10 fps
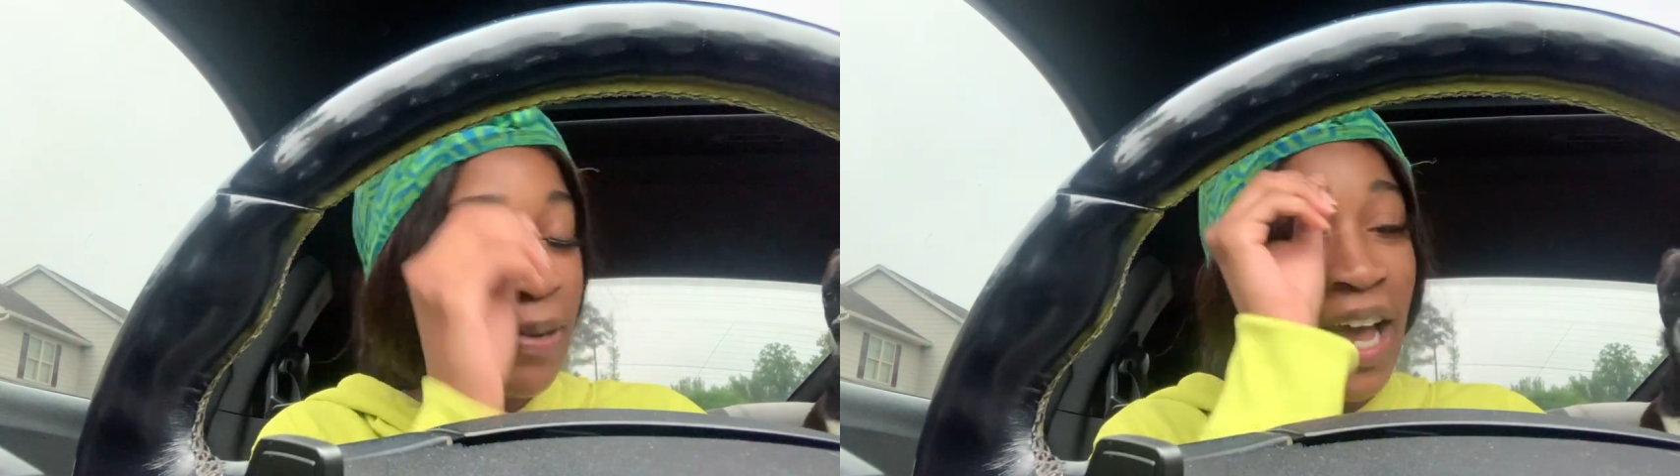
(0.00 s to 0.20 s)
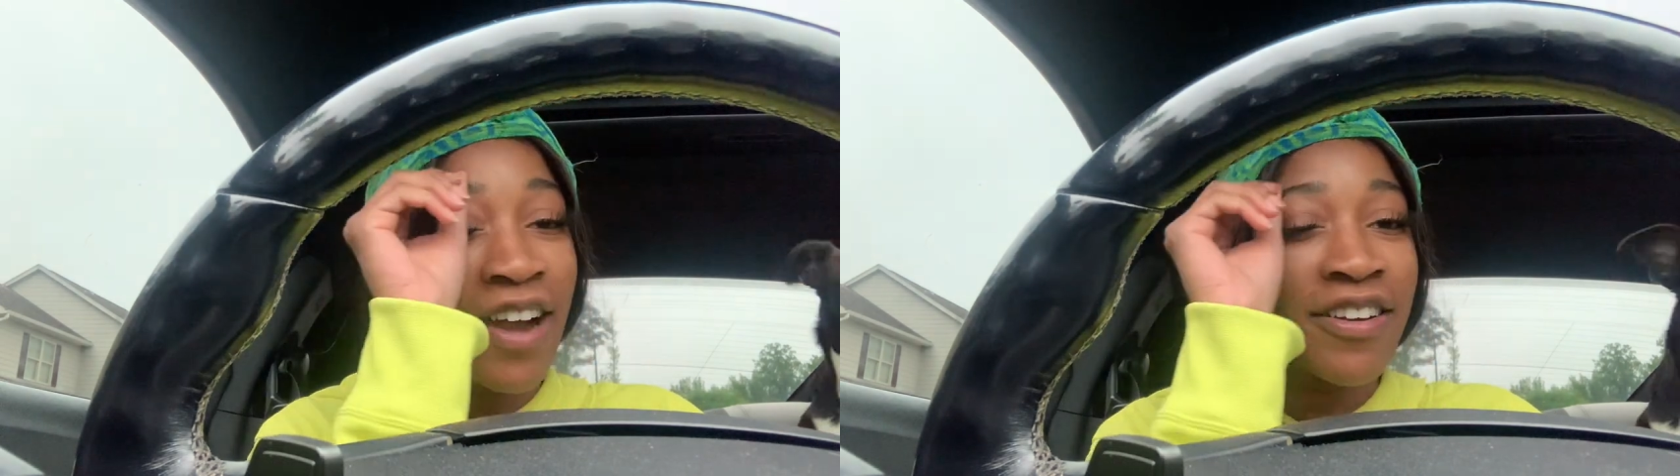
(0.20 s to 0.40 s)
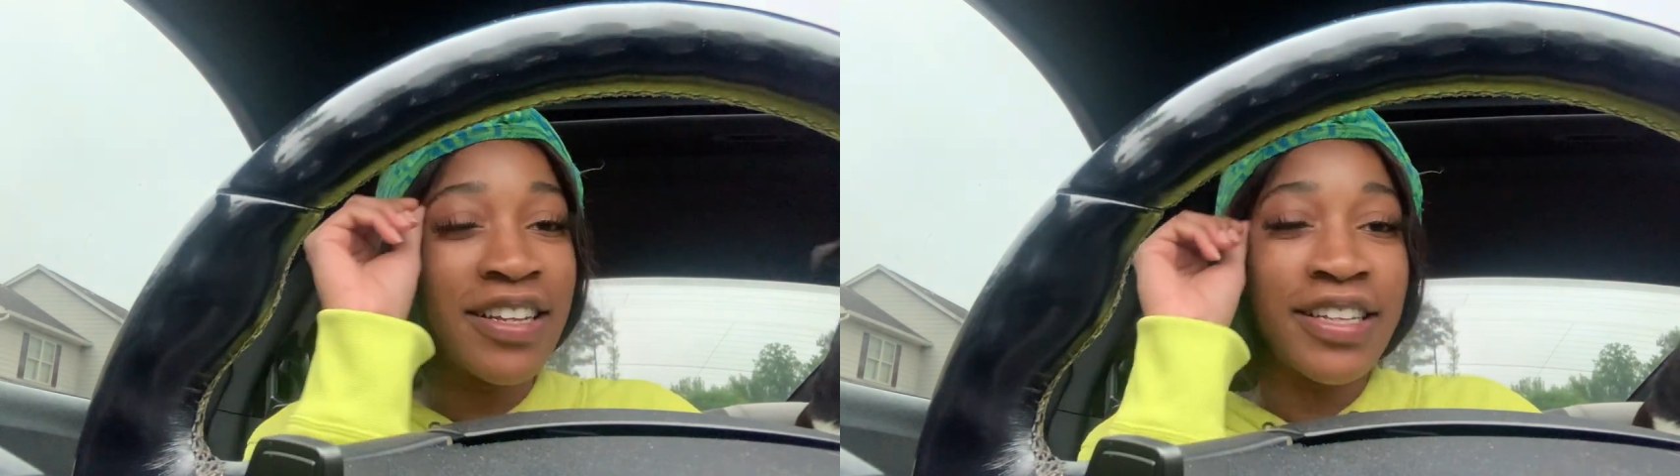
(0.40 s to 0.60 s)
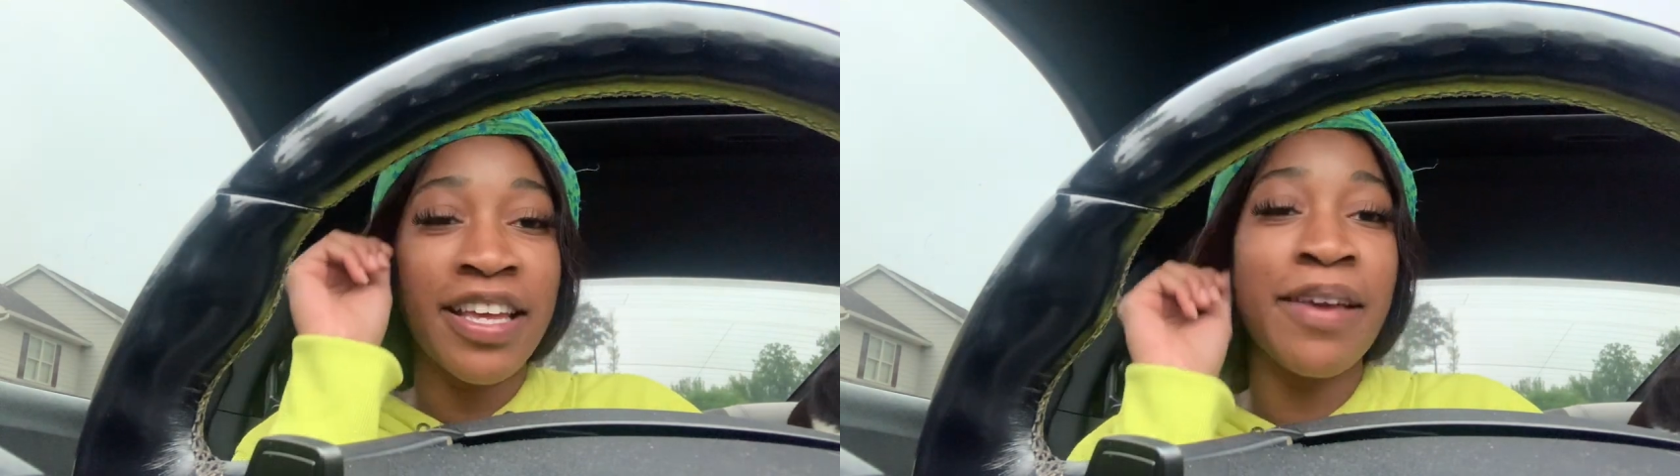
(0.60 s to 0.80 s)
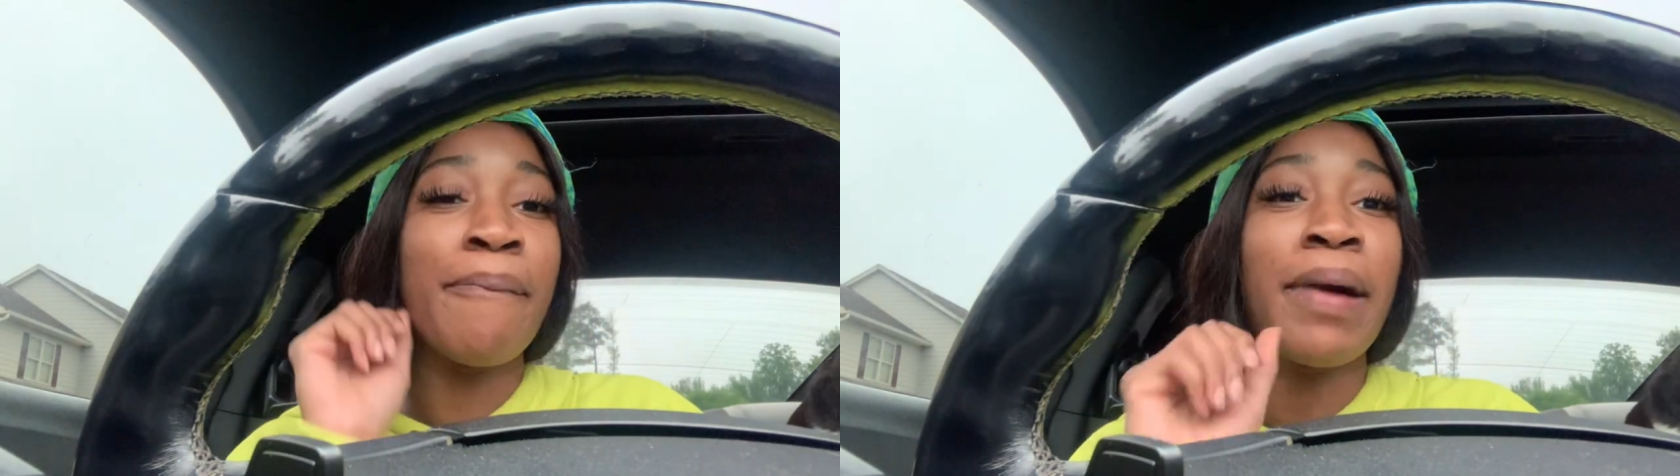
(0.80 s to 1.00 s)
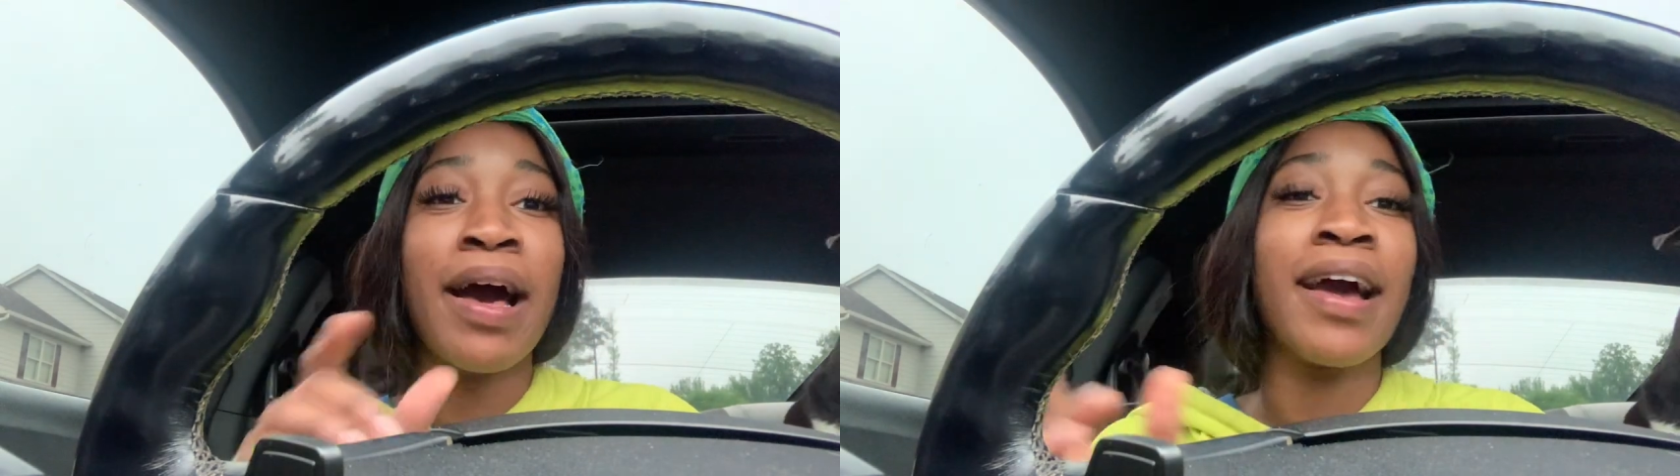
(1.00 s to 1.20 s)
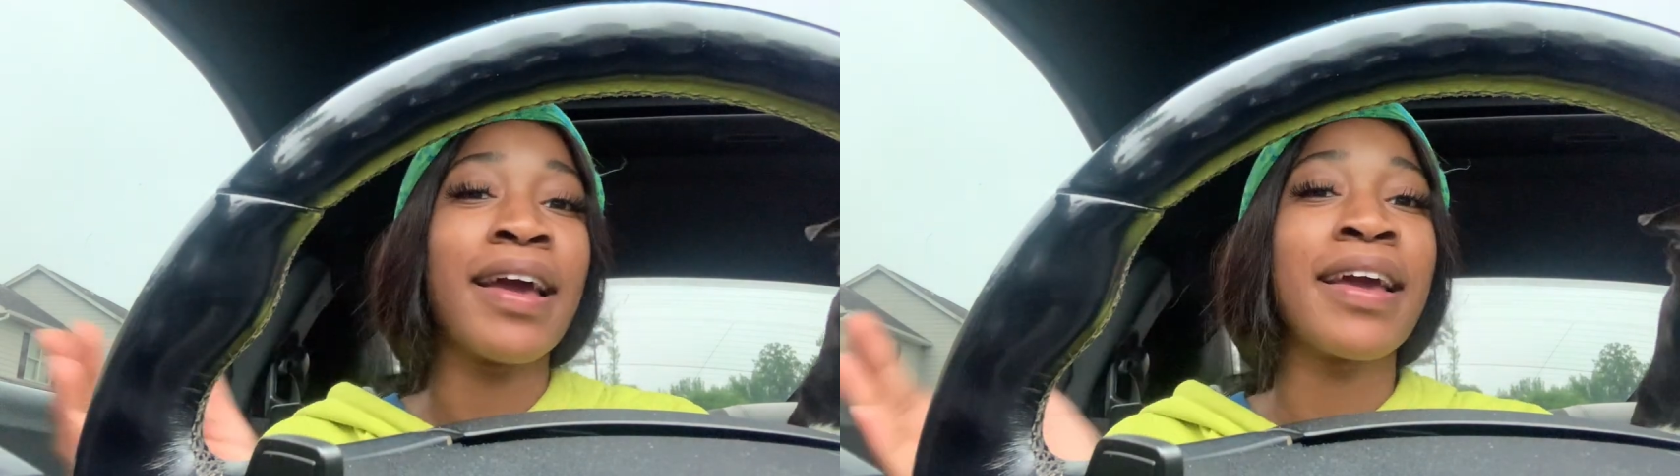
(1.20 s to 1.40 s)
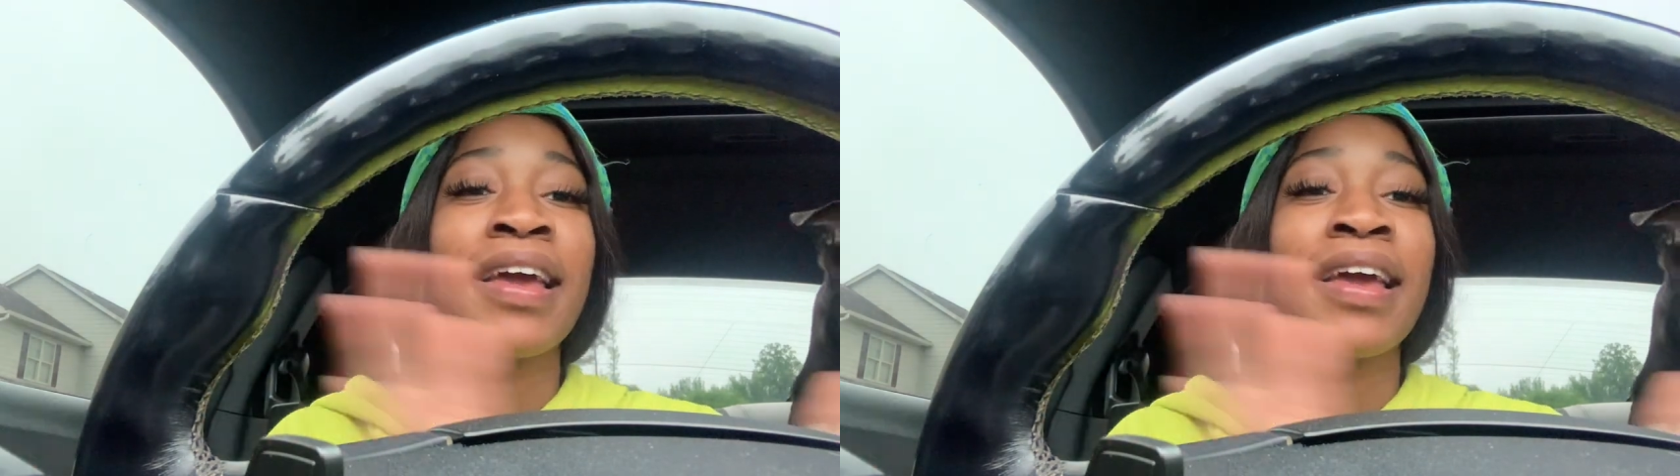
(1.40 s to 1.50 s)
but i already did my